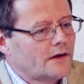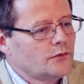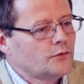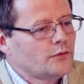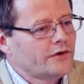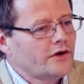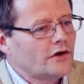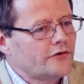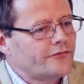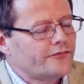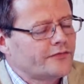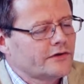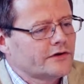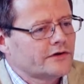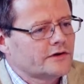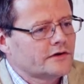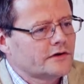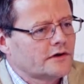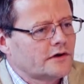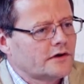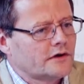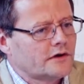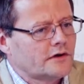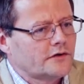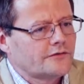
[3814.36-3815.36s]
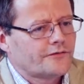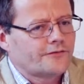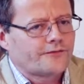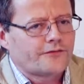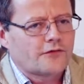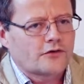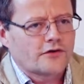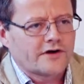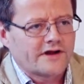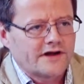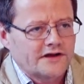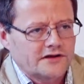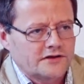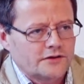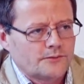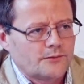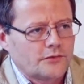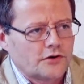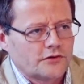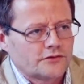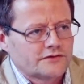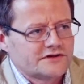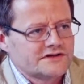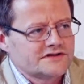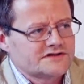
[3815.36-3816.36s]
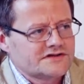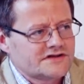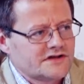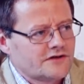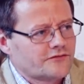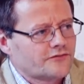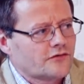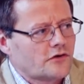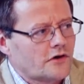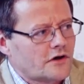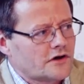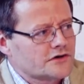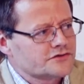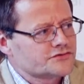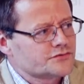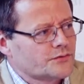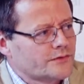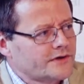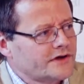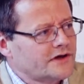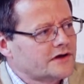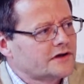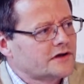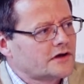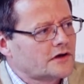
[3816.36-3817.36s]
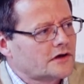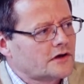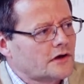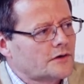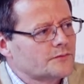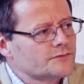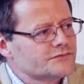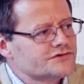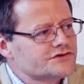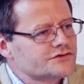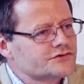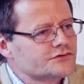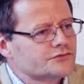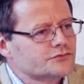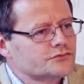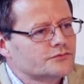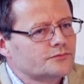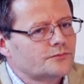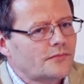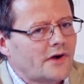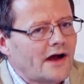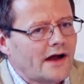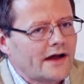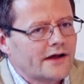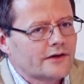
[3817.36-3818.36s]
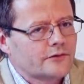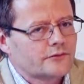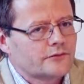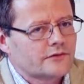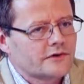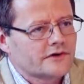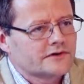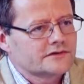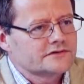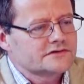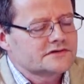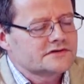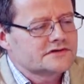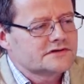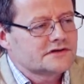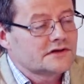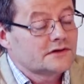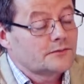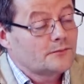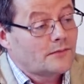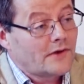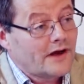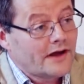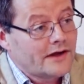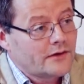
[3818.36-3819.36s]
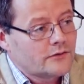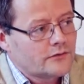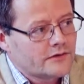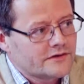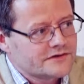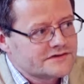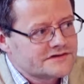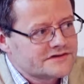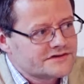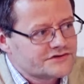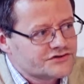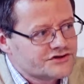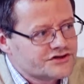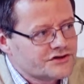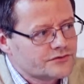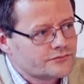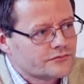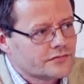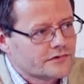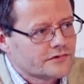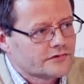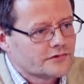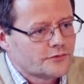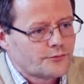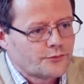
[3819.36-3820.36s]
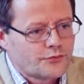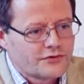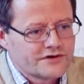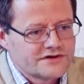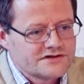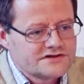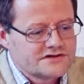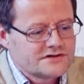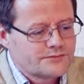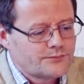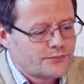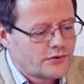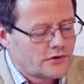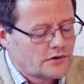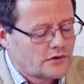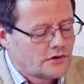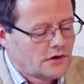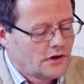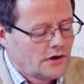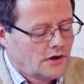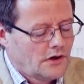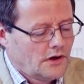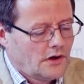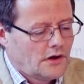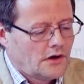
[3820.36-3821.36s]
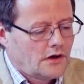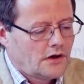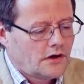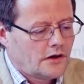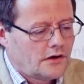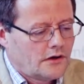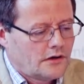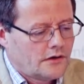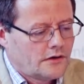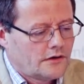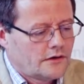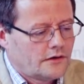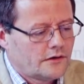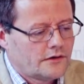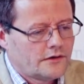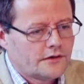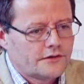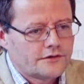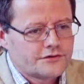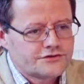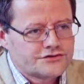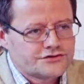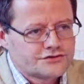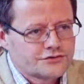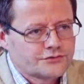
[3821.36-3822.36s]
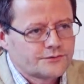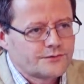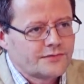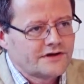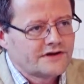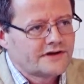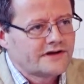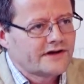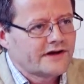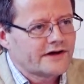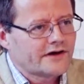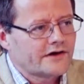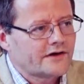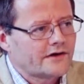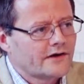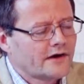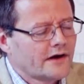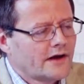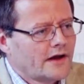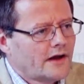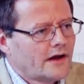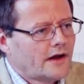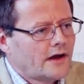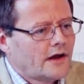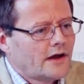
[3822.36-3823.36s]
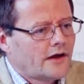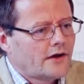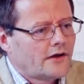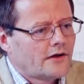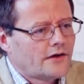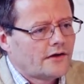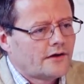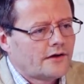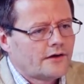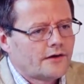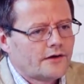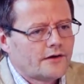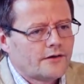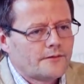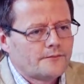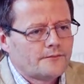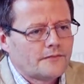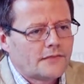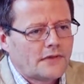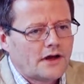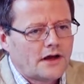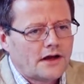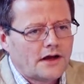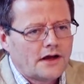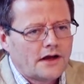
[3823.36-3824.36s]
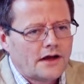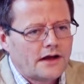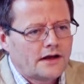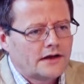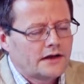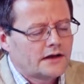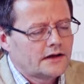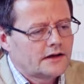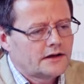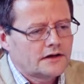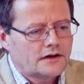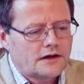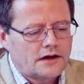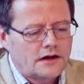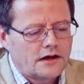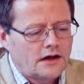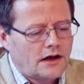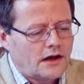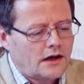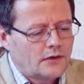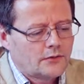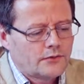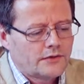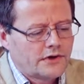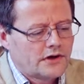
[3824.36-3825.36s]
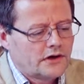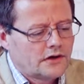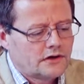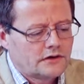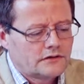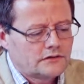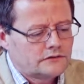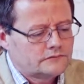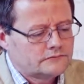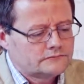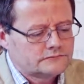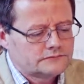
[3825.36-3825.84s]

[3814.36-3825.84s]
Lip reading: we often forget about these safeguards when it comes to migrants and migrants' children. The principle should be there, and I will